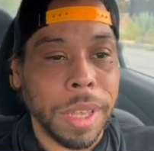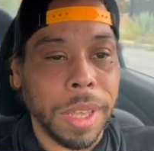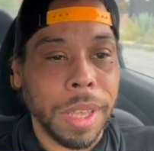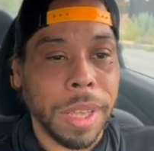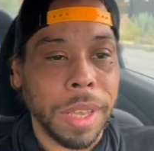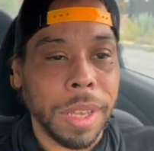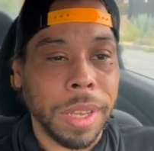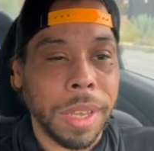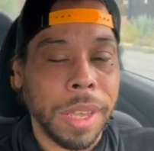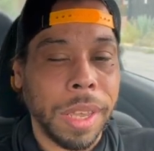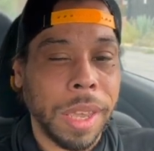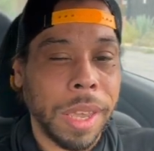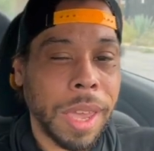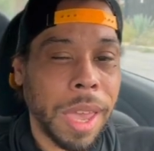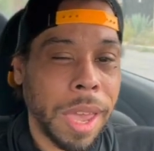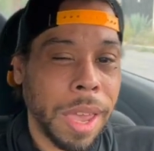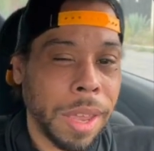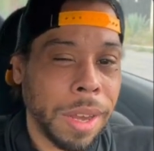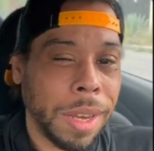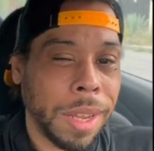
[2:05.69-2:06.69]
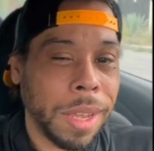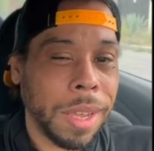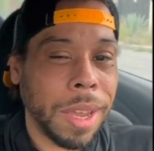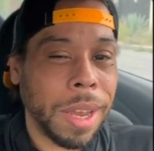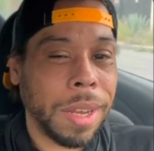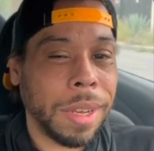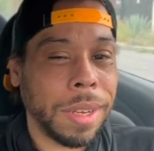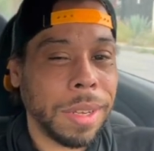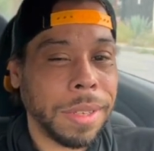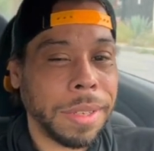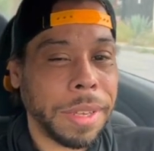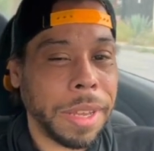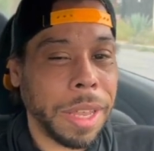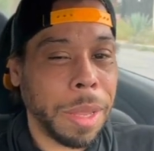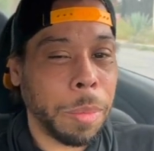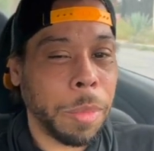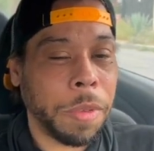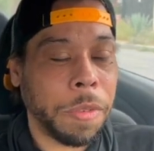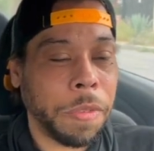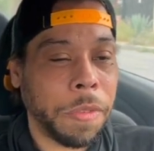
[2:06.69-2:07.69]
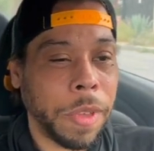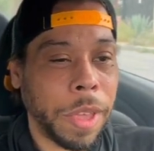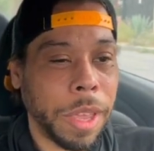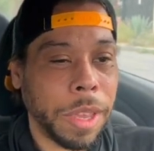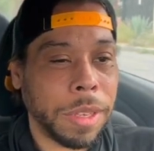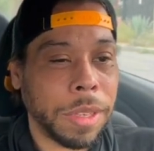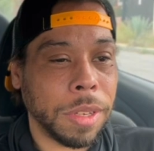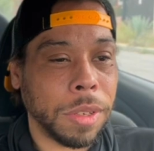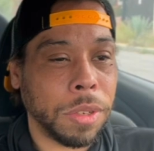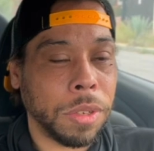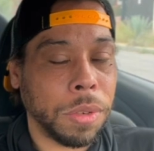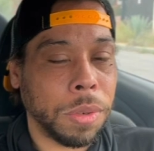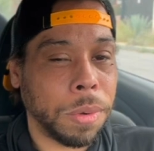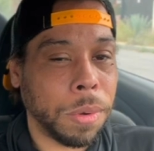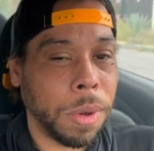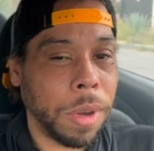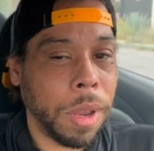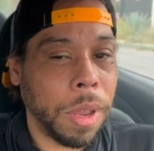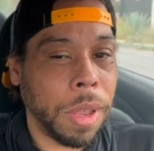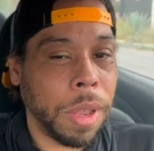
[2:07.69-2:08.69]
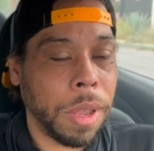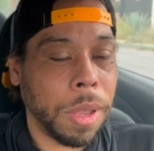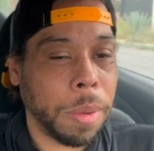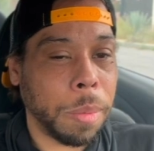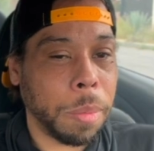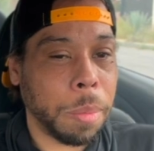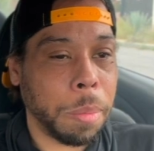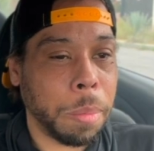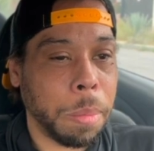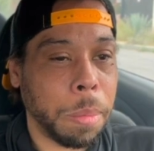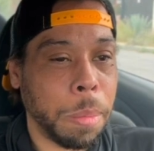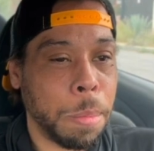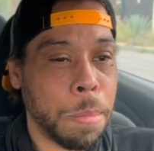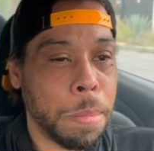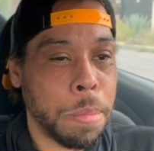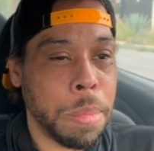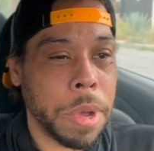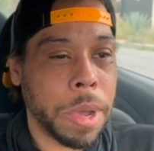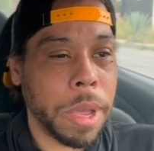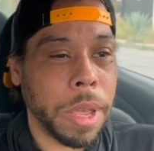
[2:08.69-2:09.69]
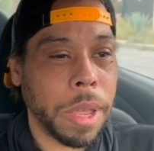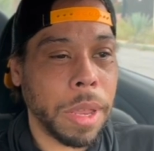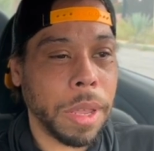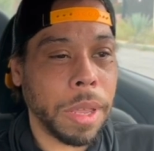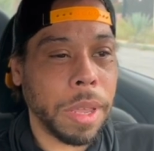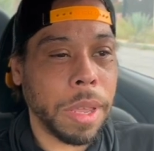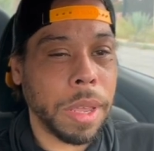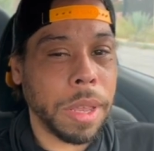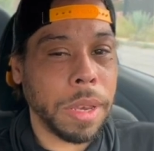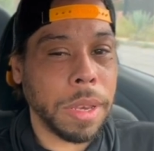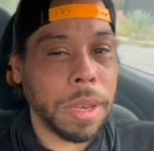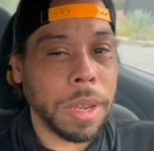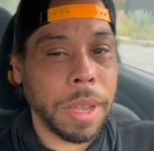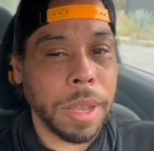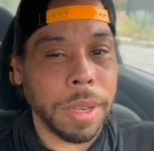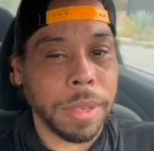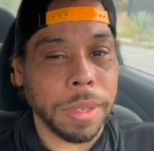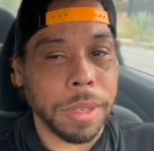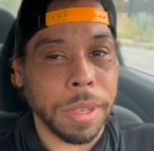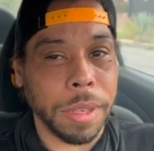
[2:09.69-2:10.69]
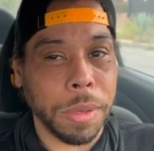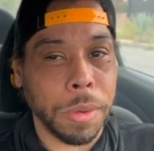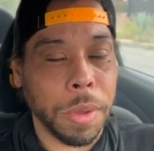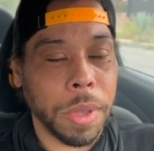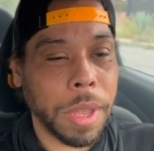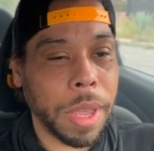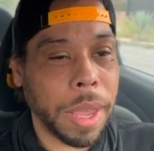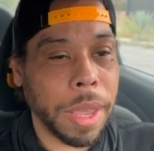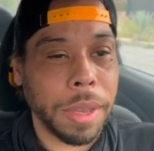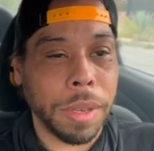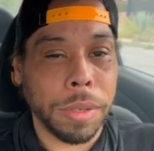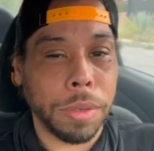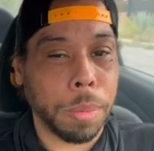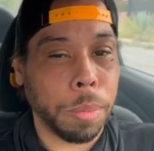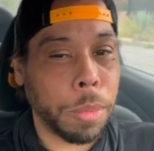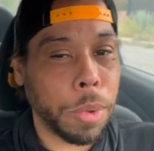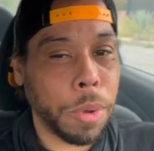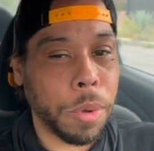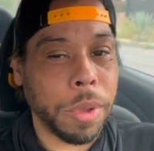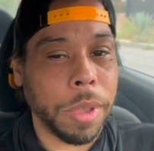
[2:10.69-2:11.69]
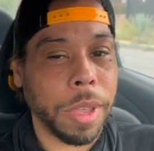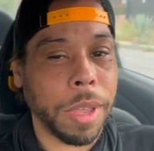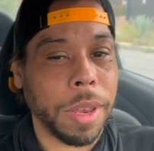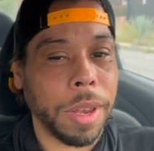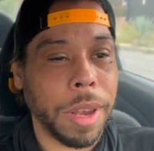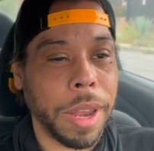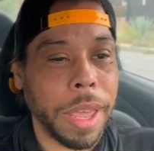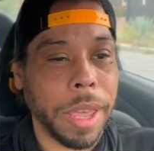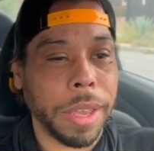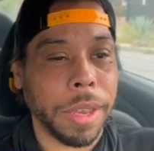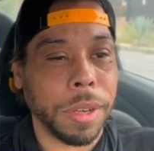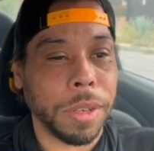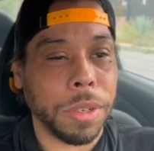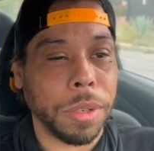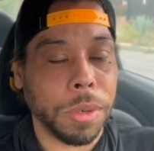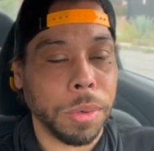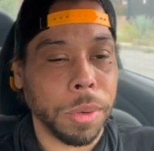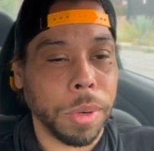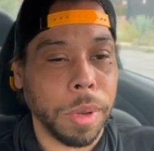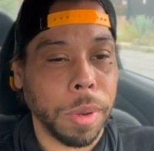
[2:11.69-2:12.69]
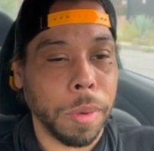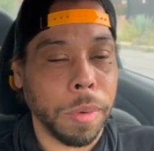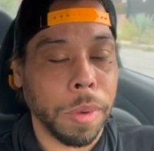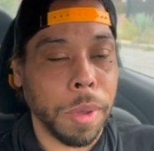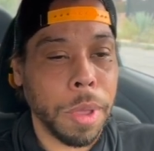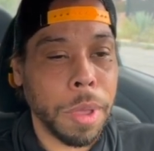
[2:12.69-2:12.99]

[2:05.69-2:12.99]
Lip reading: It kind of got the same effects as tree, but it doesn't. You can't smoke it like it's tree.